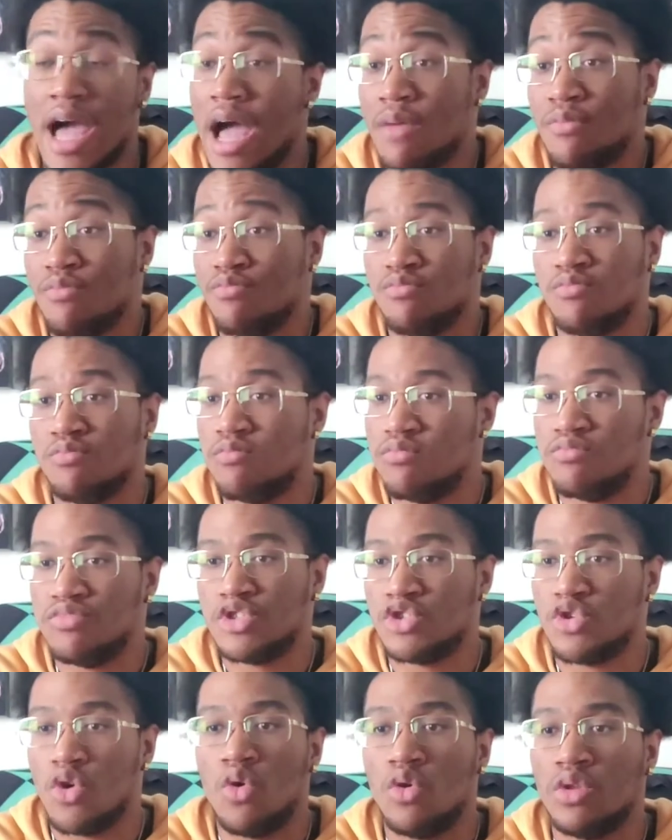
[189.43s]
I
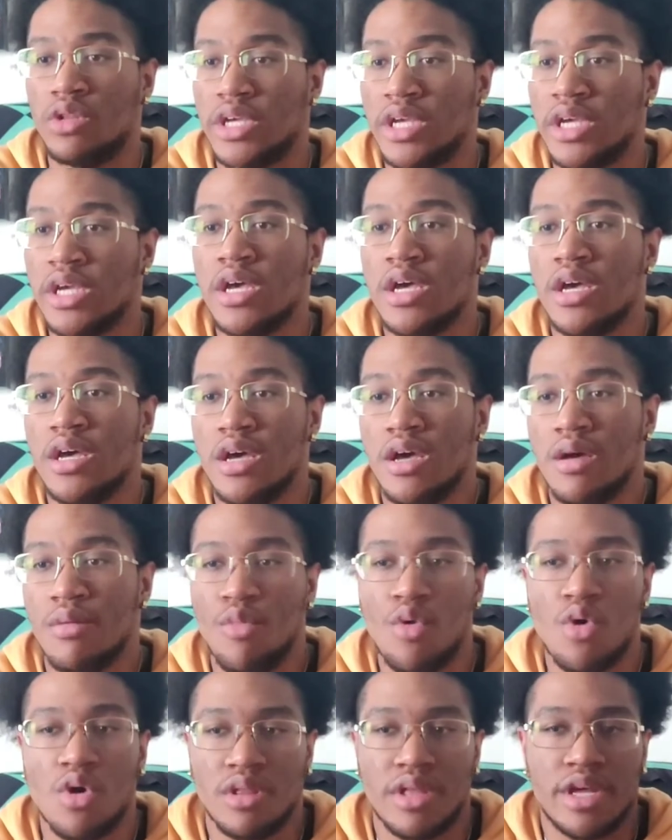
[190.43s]
solely,
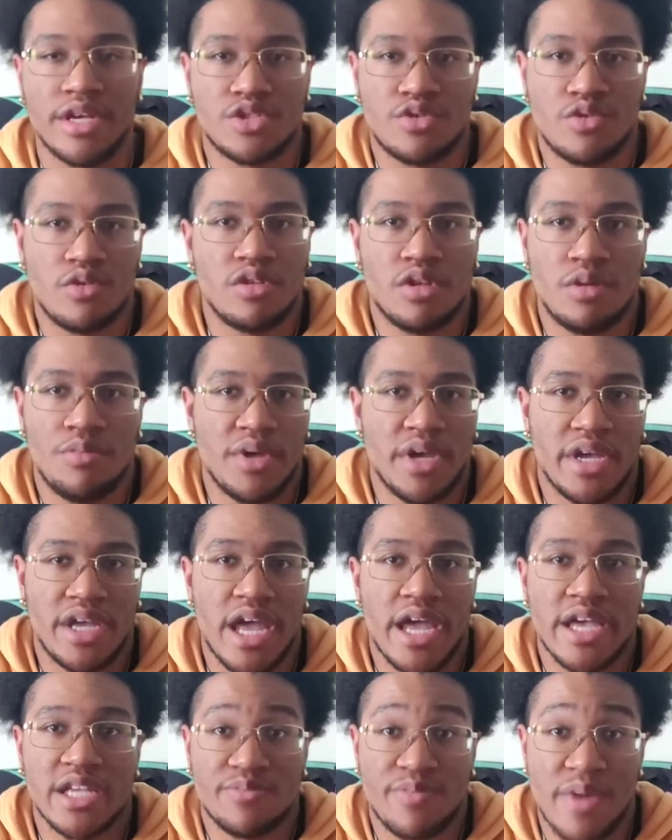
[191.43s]
more or less strictly play
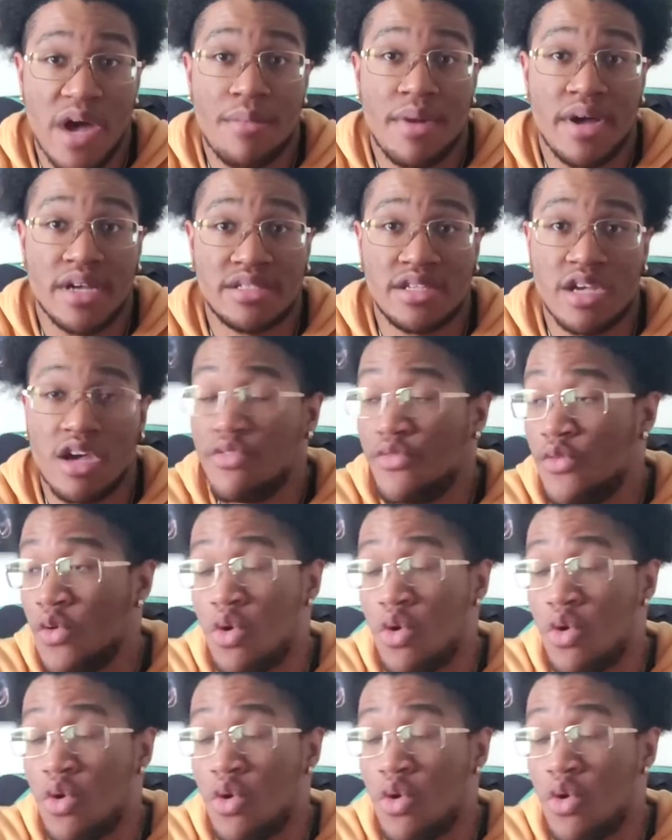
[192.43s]
games by myself